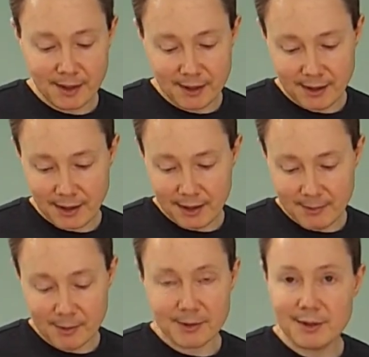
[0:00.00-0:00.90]
Now I'm
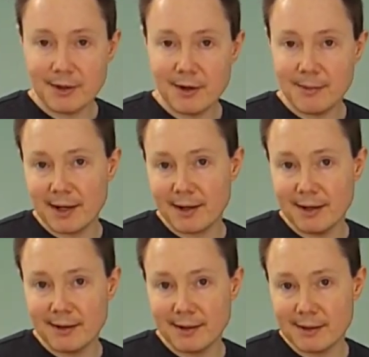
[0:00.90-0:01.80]
going to start by
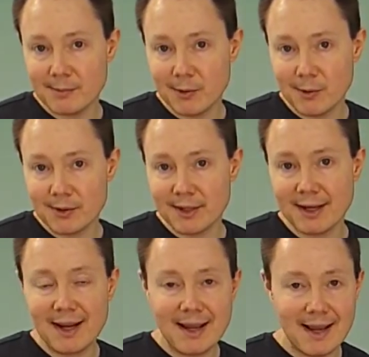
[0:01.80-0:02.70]
cutting these boards at
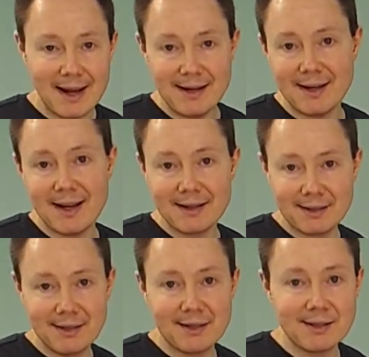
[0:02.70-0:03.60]
8 and
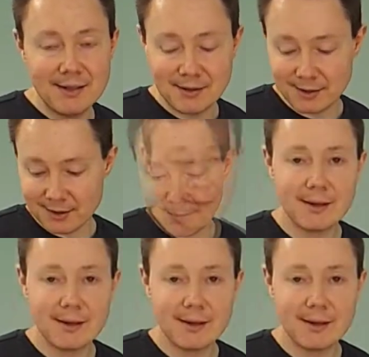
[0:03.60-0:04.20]
6 inches.